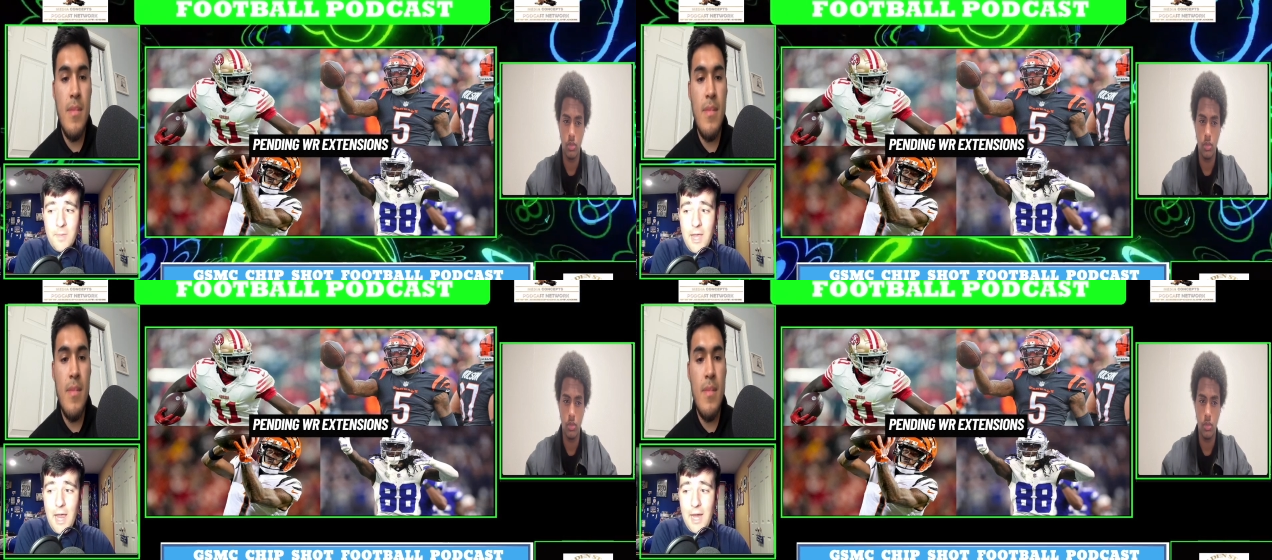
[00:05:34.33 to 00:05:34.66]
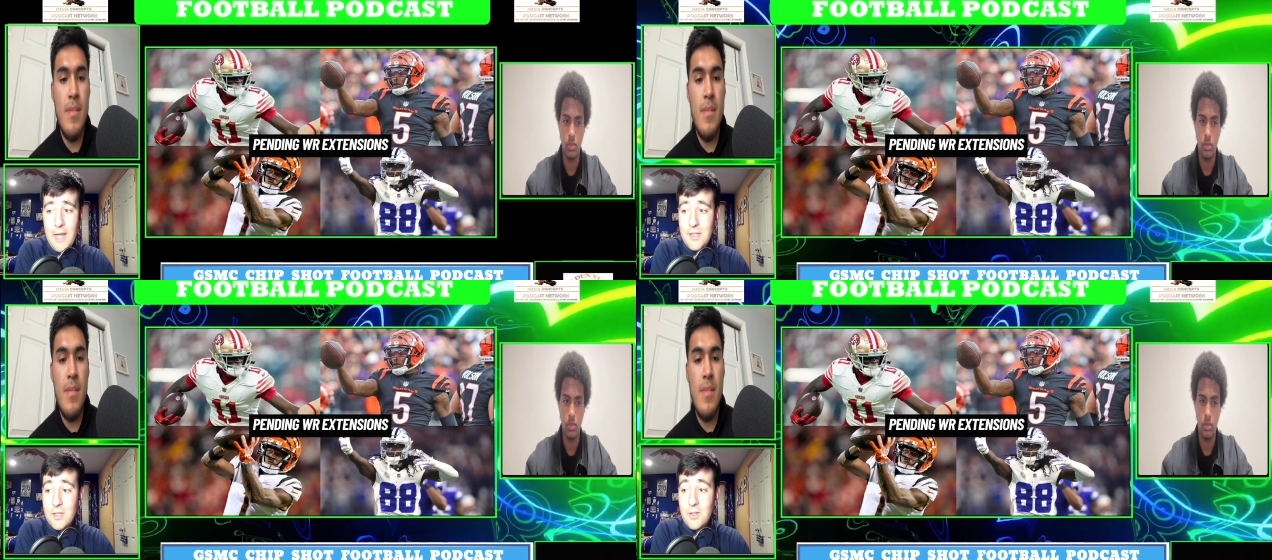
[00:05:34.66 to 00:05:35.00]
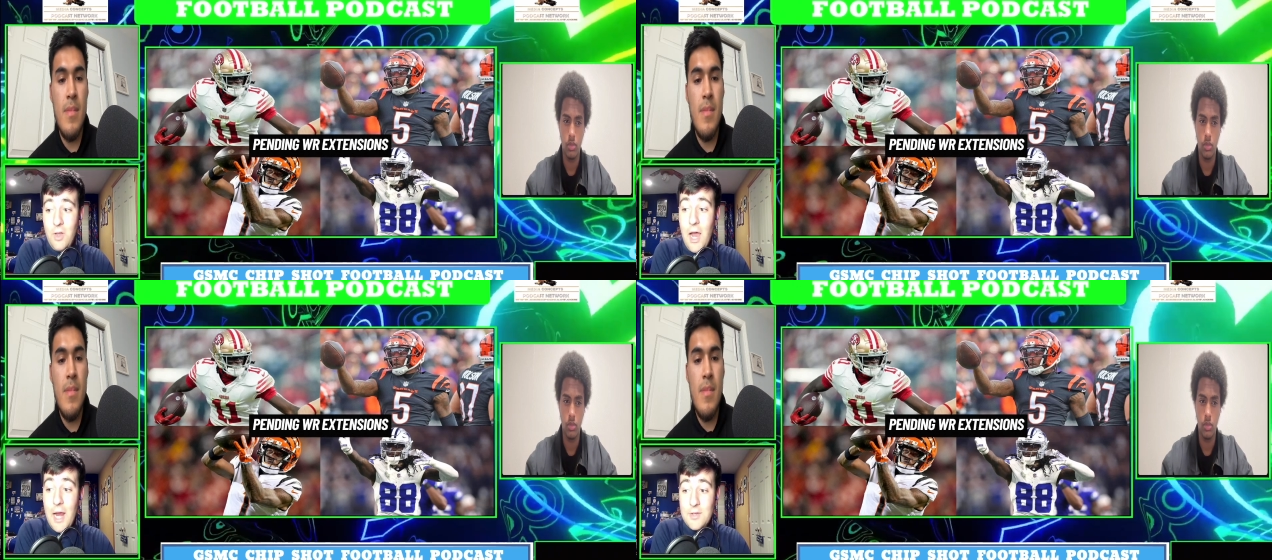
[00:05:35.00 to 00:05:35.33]
Speaker 1: And I think the
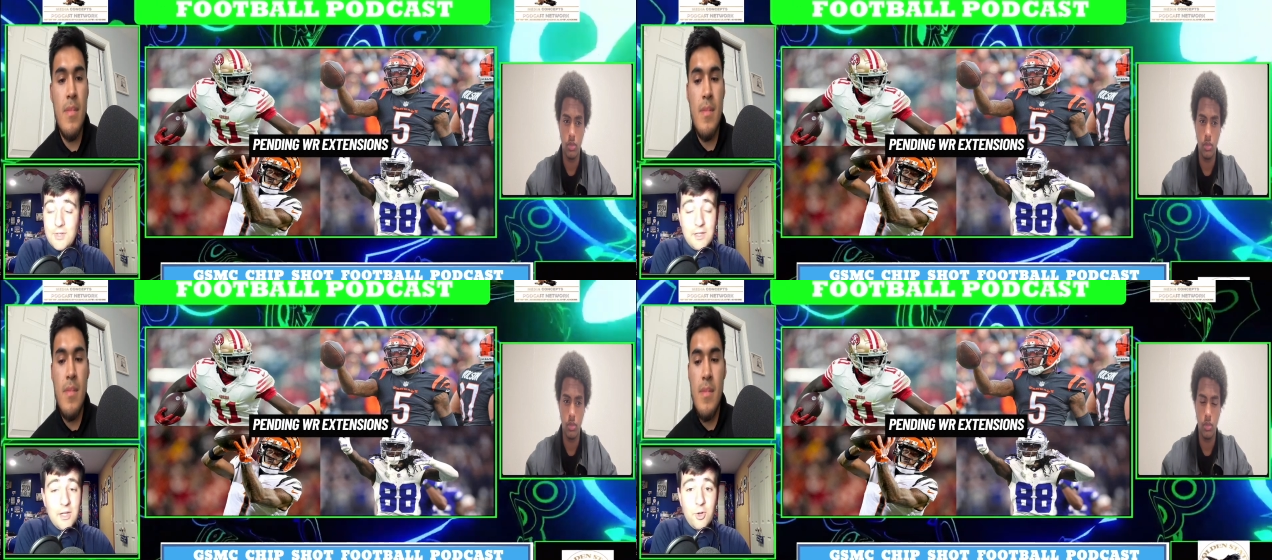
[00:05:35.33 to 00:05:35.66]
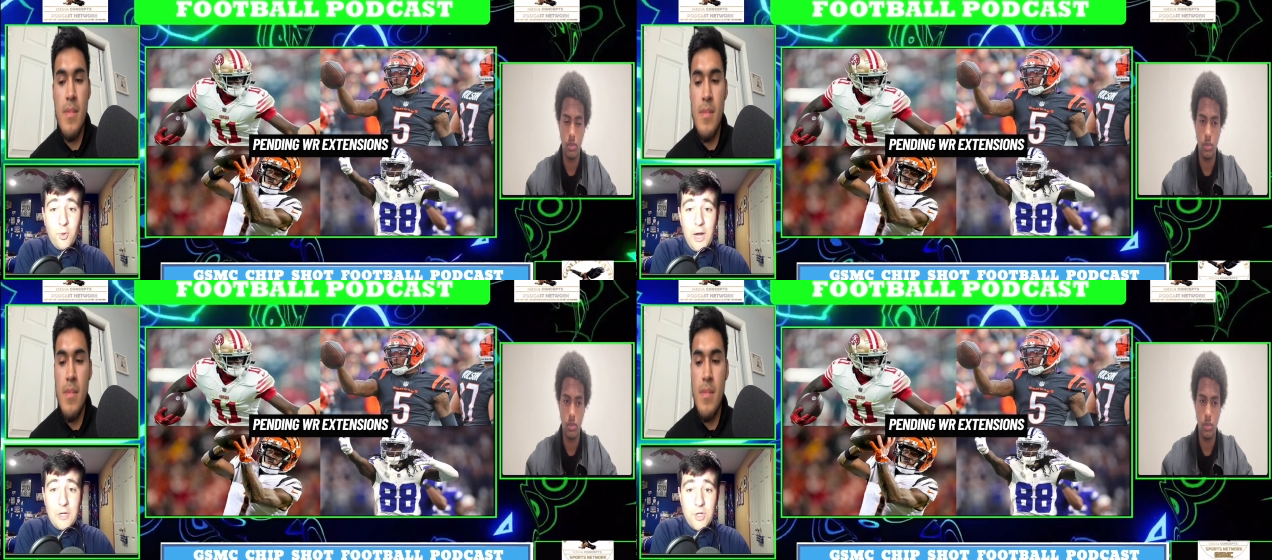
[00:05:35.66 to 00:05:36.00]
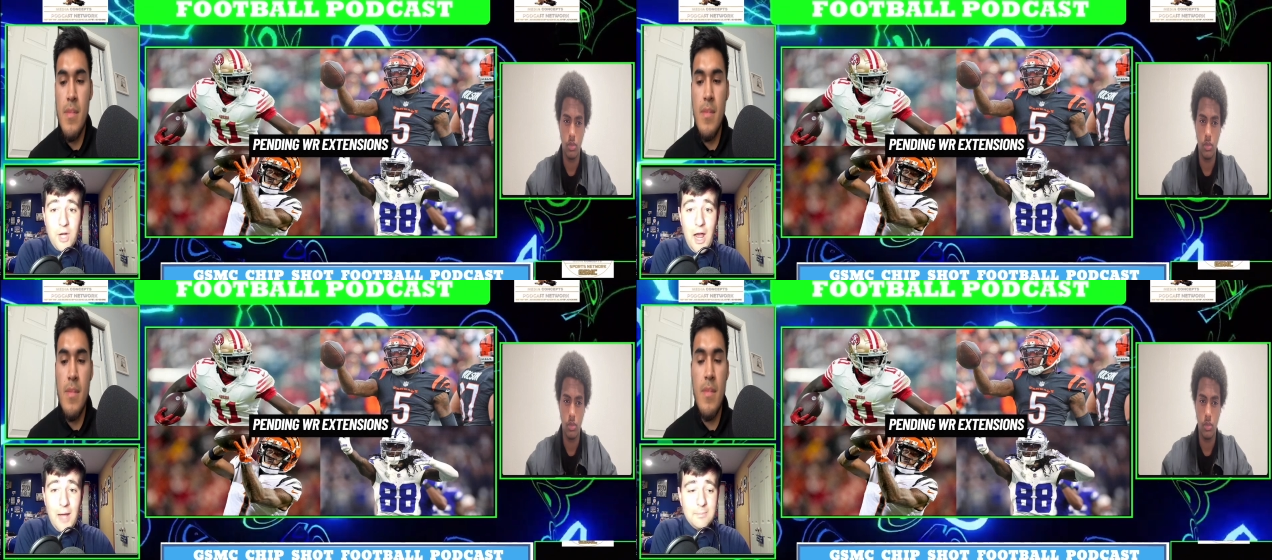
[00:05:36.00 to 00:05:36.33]
Lions, they did a great
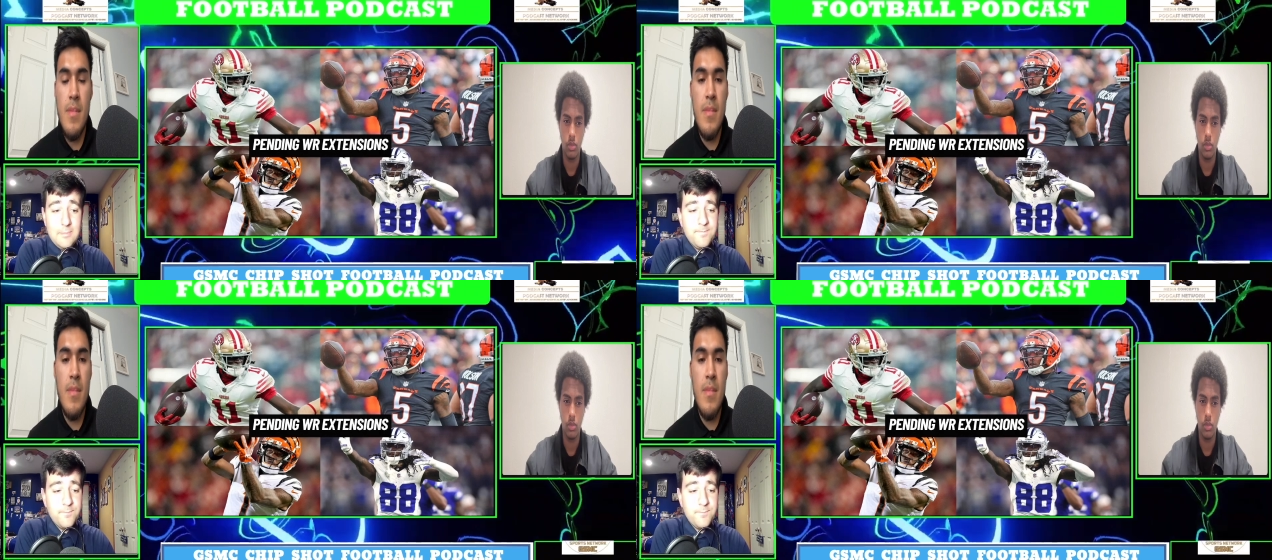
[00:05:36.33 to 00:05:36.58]
job